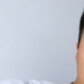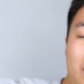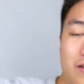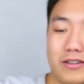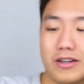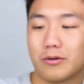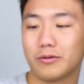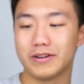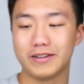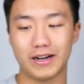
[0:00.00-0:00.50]
I don't
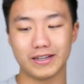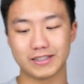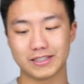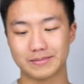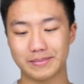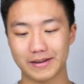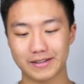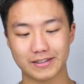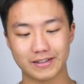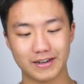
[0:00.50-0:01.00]
know what you guys
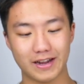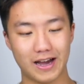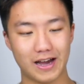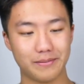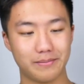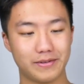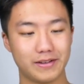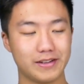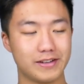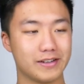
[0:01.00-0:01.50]
expected to
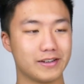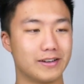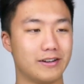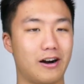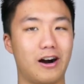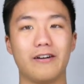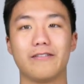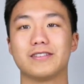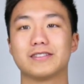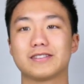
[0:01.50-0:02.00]
happen. You
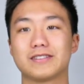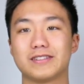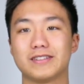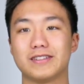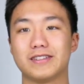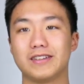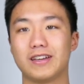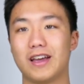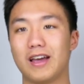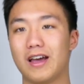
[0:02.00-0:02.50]
know,
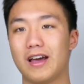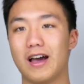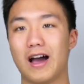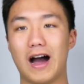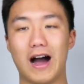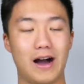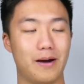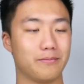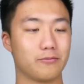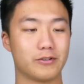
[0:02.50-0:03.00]
obviously,
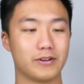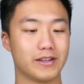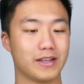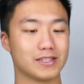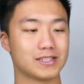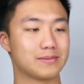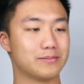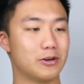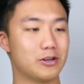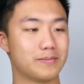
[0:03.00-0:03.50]
I'm going to
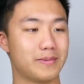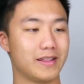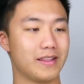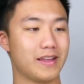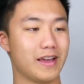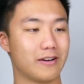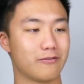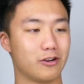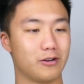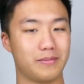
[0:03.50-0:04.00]
get smoked by the
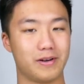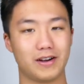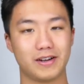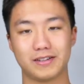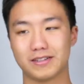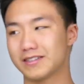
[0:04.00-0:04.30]
GAN robot.